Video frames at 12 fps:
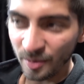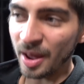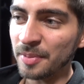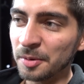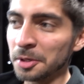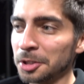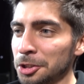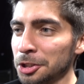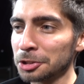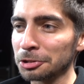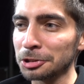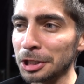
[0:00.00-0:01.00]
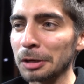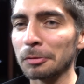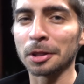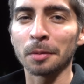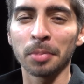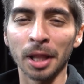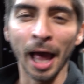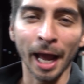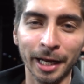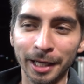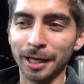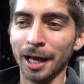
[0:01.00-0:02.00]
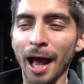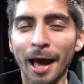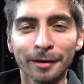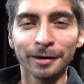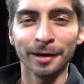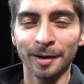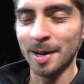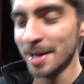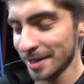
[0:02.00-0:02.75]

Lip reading: Or maybe we should just stick with black. I don't know.